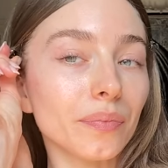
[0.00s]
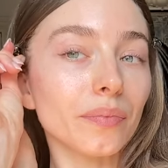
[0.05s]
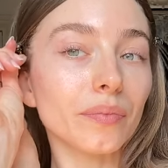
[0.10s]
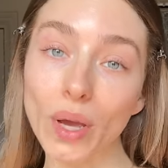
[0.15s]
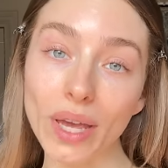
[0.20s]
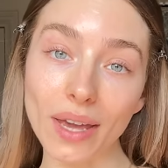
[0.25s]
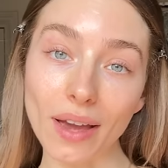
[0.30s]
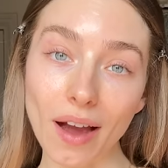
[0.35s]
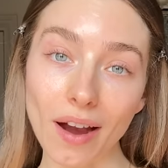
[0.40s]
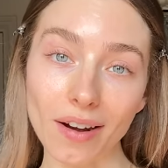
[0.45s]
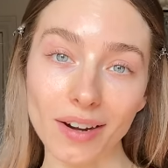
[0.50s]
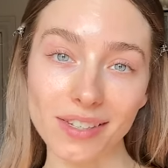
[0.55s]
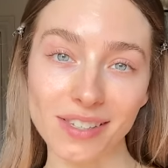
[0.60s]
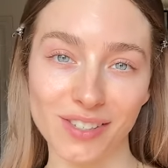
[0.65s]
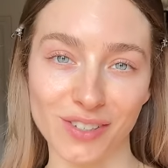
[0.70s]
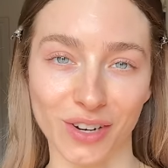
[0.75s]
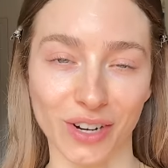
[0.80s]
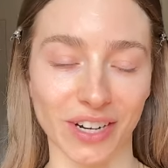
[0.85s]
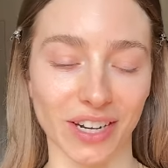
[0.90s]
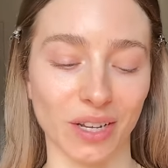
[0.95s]
We are
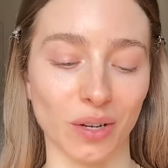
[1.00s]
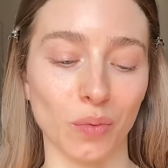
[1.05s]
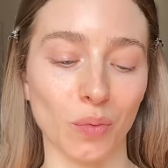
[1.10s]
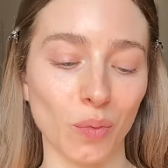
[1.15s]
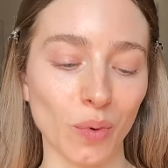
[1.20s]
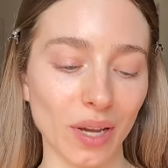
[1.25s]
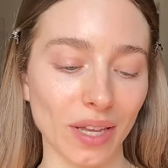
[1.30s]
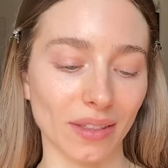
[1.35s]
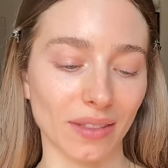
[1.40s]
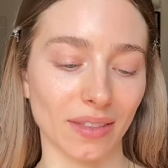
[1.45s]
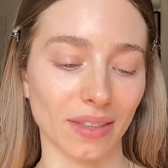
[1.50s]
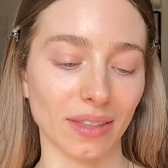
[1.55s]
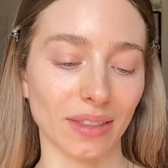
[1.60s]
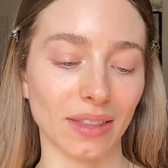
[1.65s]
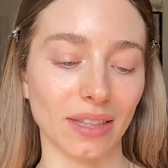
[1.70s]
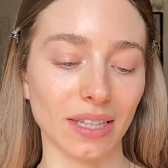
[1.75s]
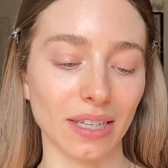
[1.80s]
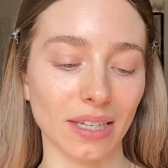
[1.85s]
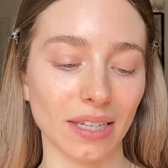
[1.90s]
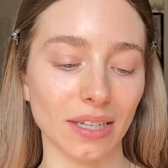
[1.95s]
starting with
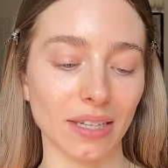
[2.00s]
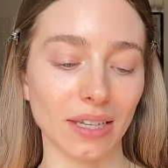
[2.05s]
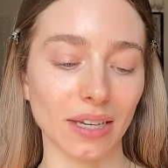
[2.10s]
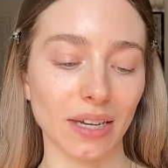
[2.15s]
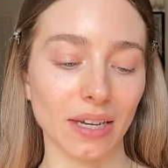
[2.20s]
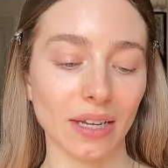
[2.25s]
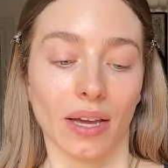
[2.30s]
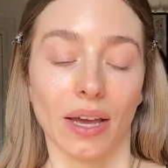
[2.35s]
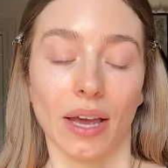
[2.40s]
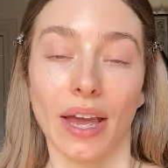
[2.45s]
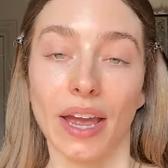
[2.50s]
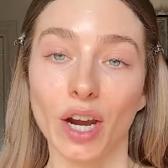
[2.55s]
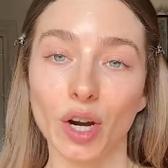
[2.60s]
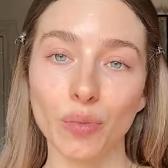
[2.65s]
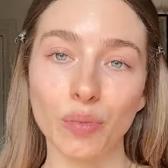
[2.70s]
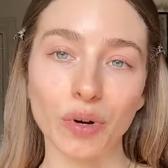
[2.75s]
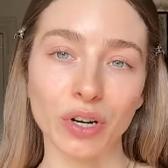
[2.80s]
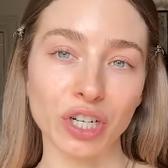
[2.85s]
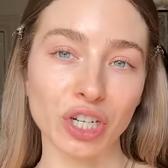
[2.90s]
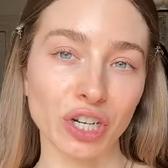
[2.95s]
the
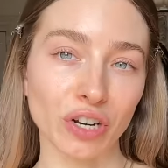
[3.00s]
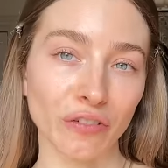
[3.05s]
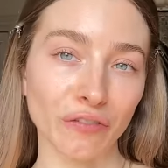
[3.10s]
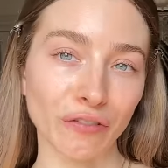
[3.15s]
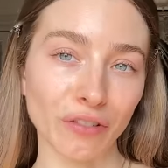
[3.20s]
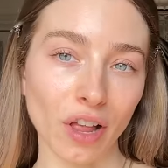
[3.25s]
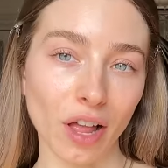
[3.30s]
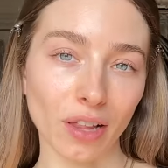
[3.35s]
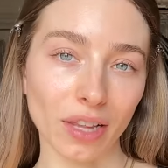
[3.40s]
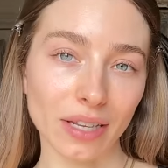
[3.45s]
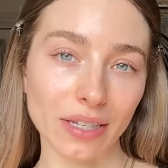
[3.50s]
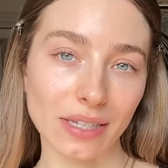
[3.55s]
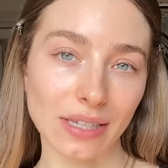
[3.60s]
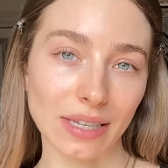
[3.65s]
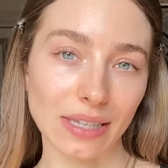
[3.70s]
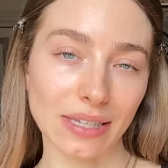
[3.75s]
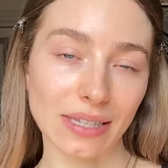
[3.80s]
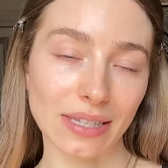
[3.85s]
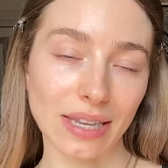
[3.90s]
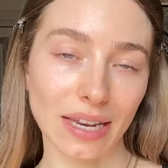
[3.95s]
Airbrush Flawless
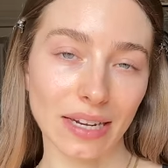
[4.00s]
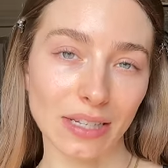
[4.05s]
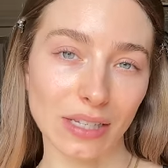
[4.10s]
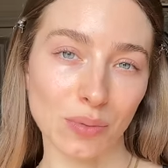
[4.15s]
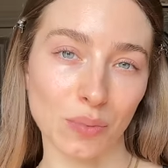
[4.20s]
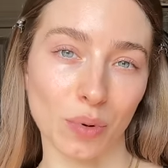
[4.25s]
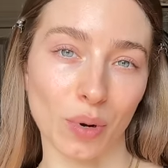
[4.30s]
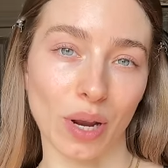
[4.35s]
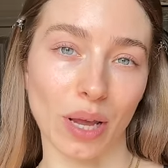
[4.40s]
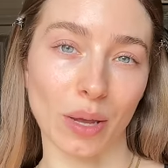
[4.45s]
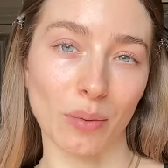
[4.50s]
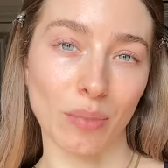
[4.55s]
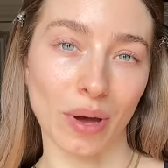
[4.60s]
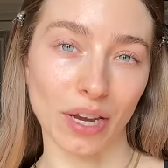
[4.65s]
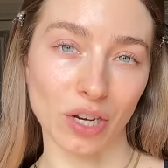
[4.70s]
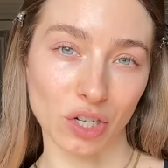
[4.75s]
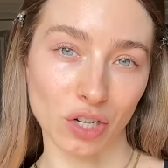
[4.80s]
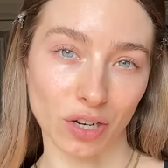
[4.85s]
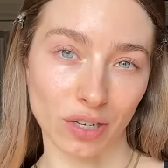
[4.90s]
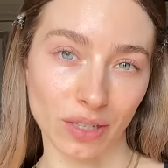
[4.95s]
Setting Spray by
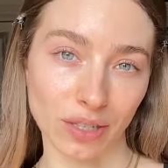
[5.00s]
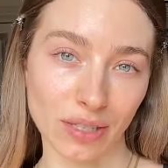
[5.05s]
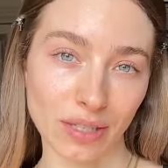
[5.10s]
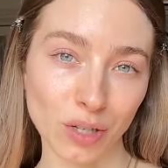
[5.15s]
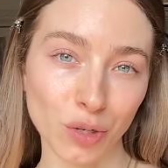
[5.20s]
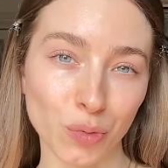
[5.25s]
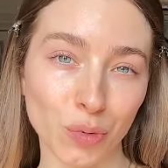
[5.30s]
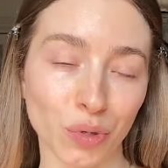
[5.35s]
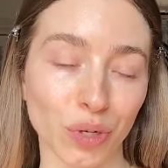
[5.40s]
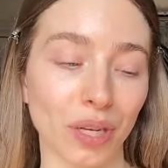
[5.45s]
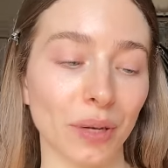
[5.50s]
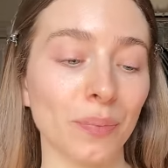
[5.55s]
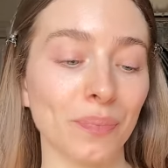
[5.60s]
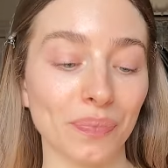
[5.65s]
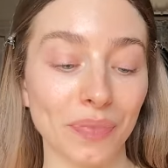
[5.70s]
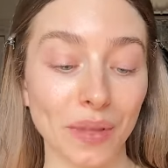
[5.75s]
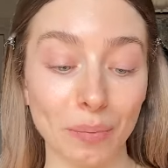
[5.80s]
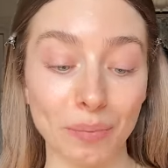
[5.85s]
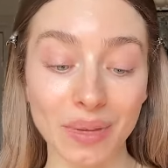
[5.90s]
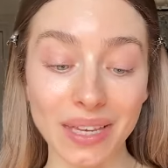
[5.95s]
Charlotte Tilbury,
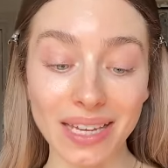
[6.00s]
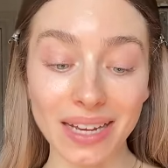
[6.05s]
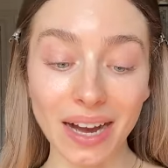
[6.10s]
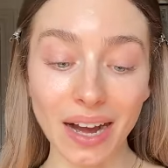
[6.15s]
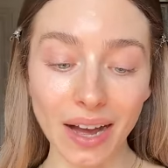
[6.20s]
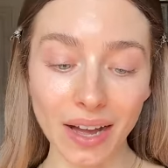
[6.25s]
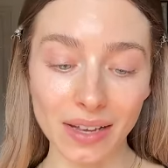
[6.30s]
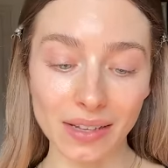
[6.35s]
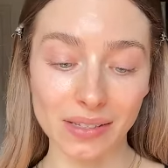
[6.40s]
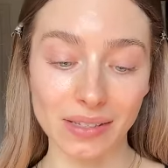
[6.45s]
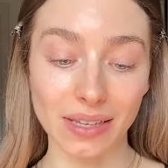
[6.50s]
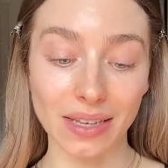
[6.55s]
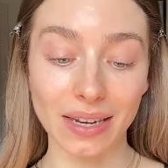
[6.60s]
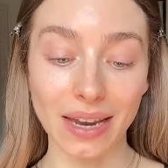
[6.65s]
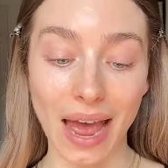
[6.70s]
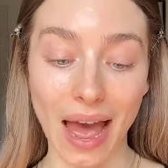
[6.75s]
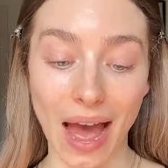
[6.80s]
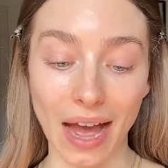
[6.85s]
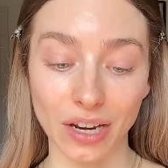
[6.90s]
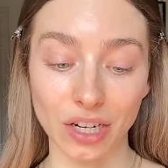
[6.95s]
because it
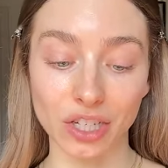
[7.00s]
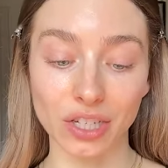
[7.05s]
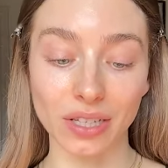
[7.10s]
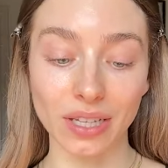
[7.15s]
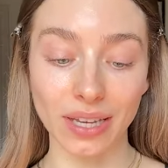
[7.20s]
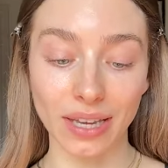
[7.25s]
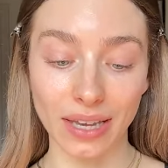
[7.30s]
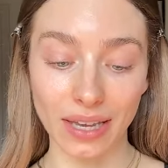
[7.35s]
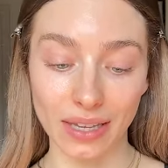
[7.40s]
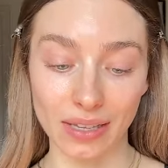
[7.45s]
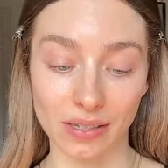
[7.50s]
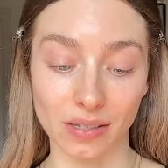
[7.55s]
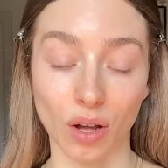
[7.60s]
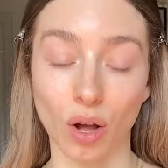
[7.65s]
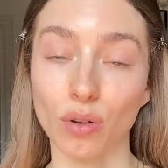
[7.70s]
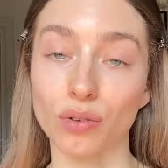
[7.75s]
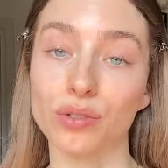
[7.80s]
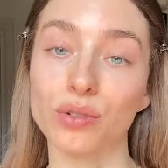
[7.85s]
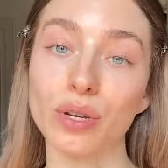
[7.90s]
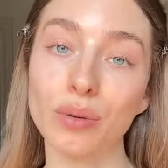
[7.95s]
actually is
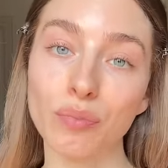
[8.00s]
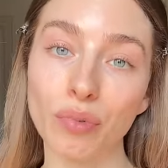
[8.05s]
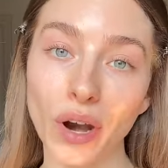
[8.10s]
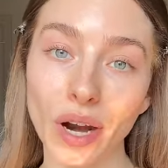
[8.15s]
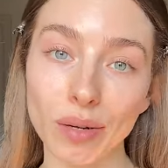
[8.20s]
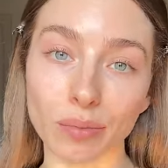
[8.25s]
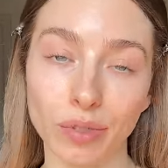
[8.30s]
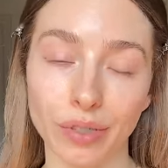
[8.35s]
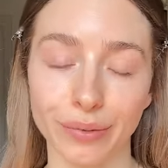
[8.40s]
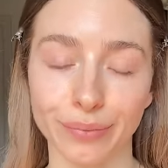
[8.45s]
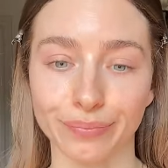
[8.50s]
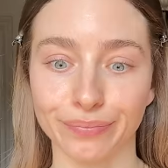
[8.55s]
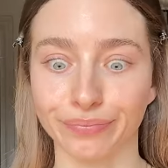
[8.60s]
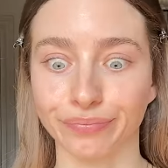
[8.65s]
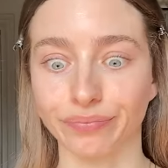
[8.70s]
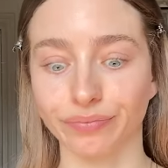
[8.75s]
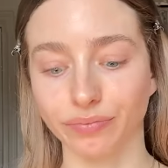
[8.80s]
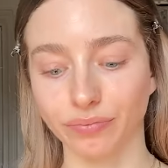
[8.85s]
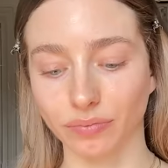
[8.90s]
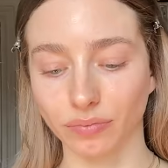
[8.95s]
also a primer.
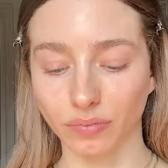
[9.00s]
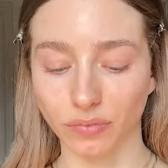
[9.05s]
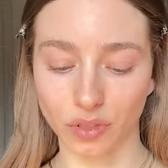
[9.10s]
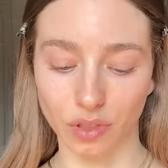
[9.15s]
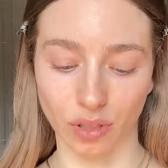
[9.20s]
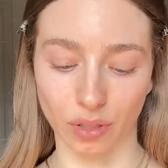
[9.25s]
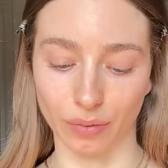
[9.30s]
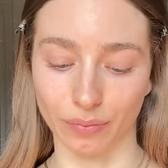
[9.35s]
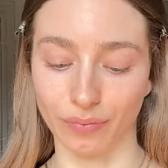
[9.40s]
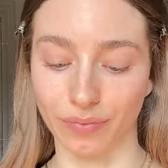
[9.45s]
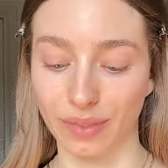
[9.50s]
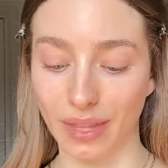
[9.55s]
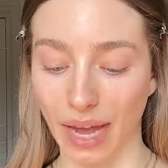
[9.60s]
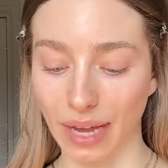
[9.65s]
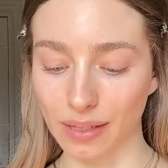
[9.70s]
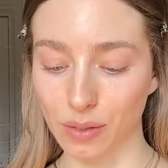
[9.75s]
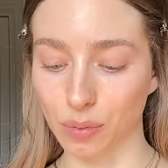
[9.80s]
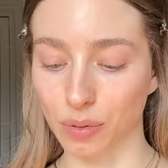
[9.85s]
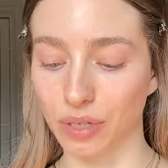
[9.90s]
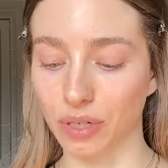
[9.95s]
So
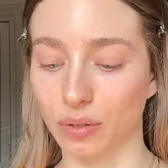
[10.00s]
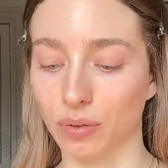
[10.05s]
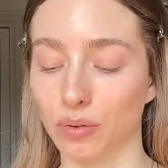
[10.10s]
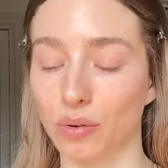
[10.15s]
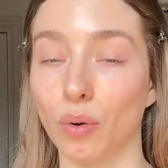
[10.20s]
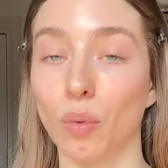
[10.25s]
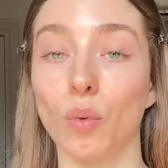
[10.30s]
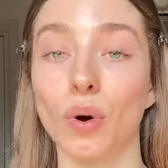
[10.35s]
that's pretty cool.